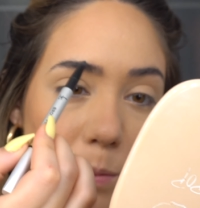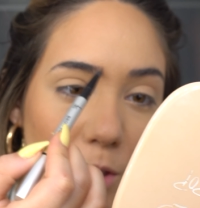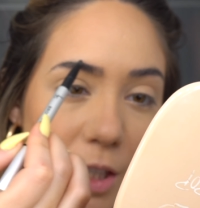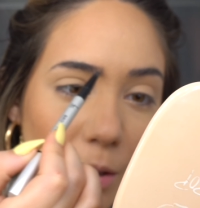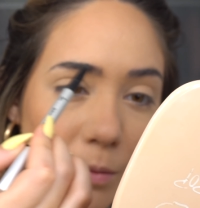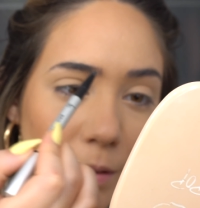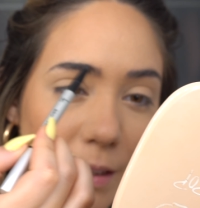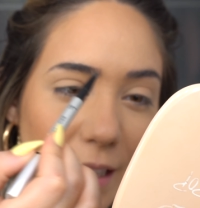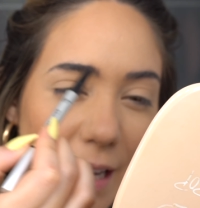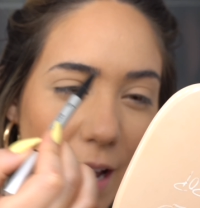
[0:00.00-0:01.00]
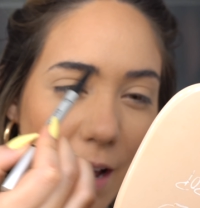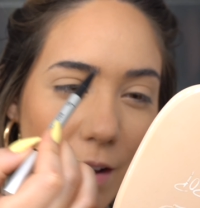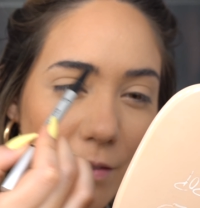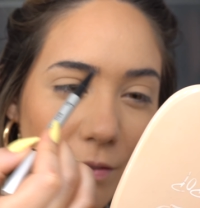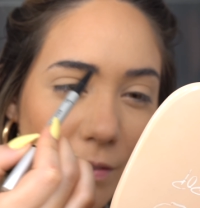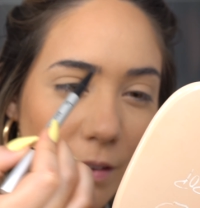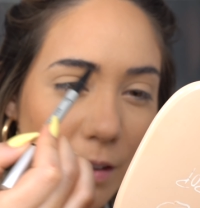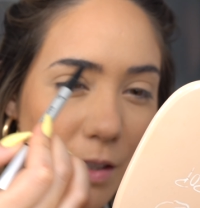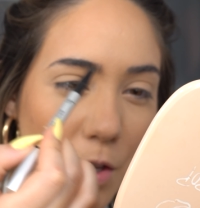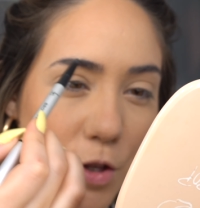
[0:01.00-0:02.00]
which I don't really have
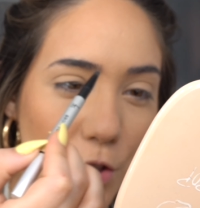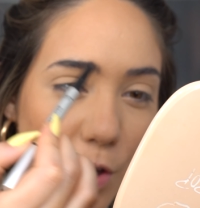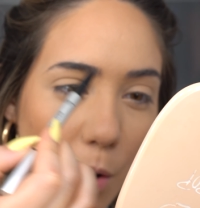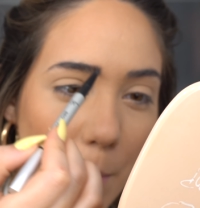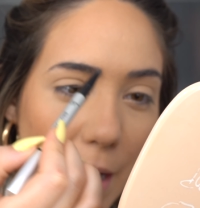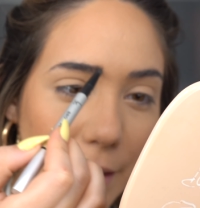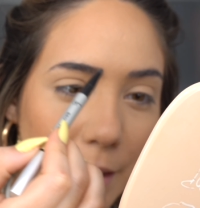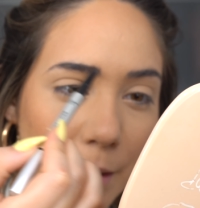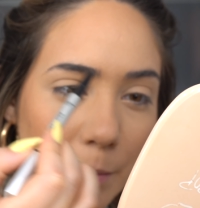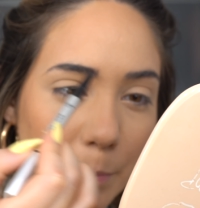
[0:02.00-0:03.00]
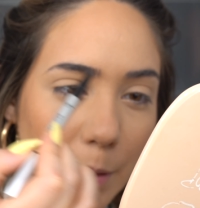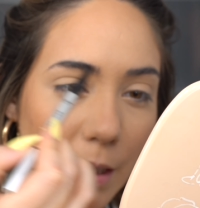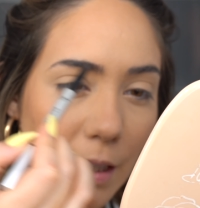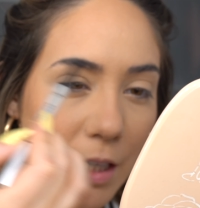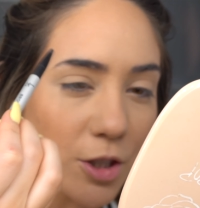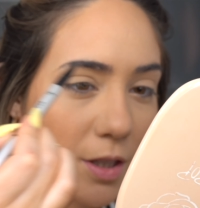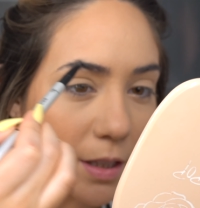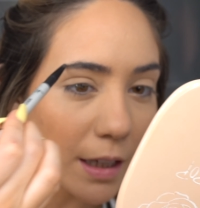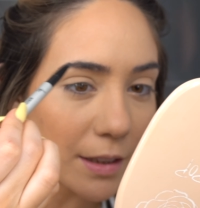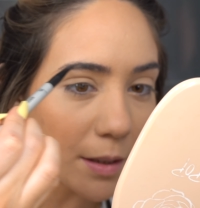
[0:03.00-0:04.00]
so many, but I just
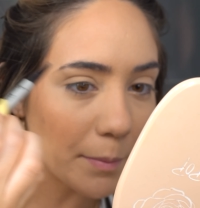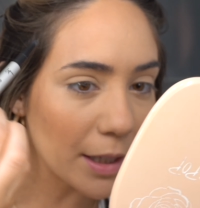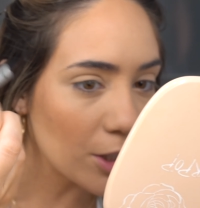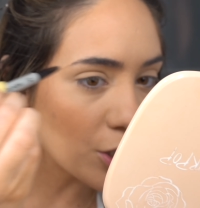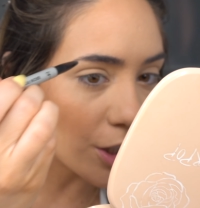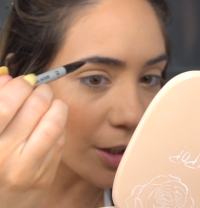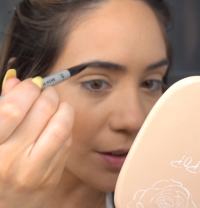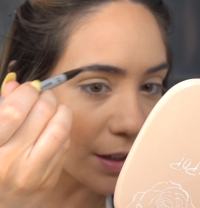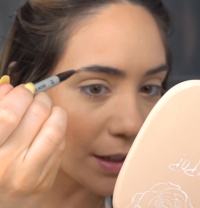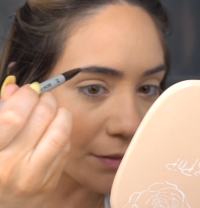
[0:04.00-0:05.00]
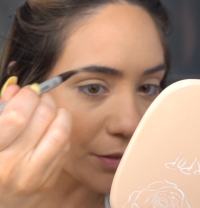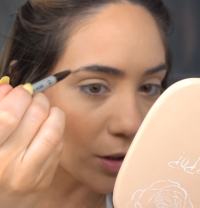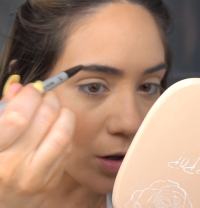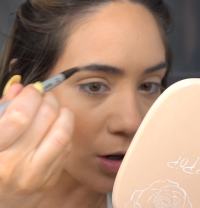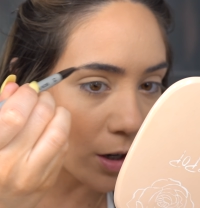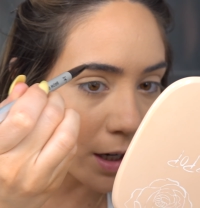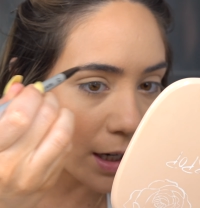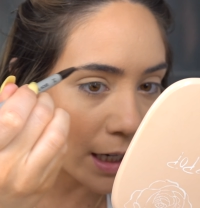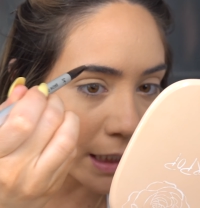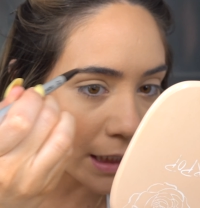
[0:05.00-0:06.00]
like to make sure that if there are
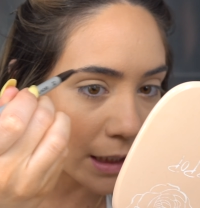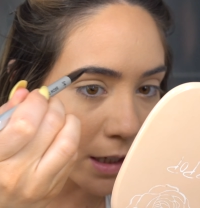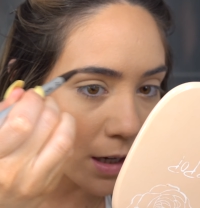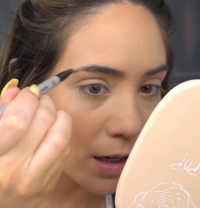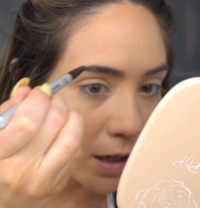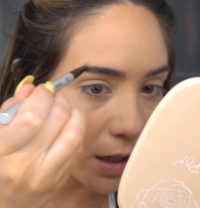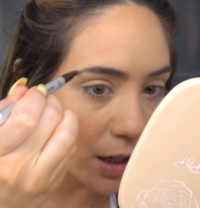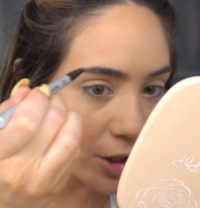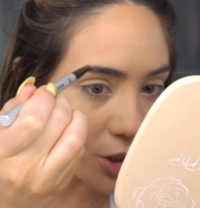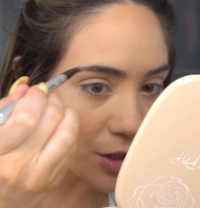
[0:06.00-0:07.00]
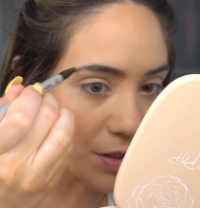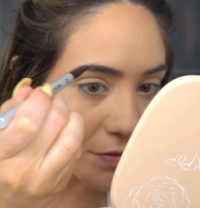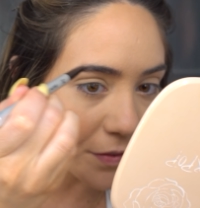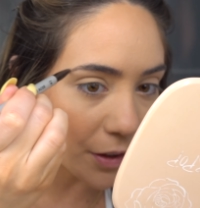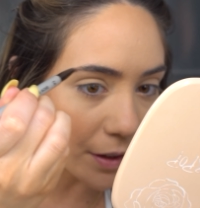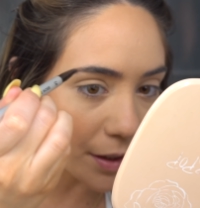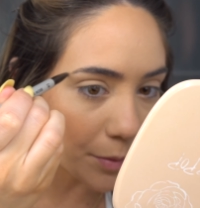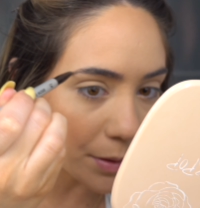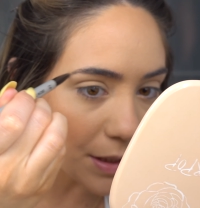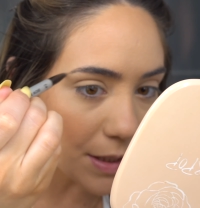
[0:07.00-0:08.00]
any, I just fill it
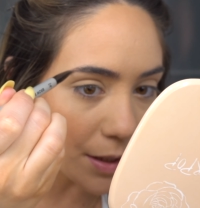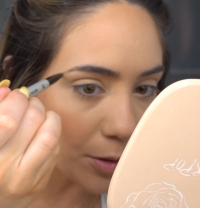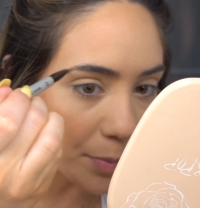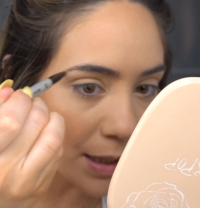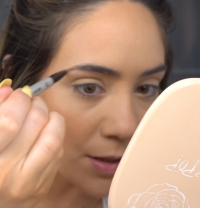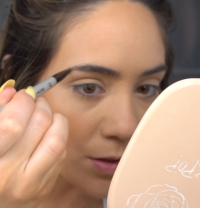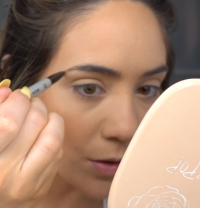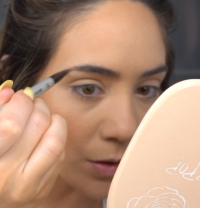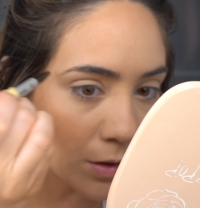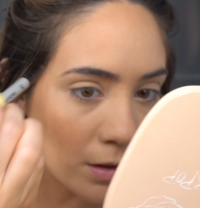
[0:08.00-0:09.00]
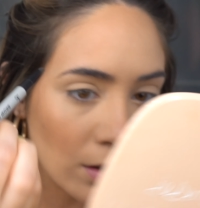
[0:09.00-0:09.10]
in with this little pencil.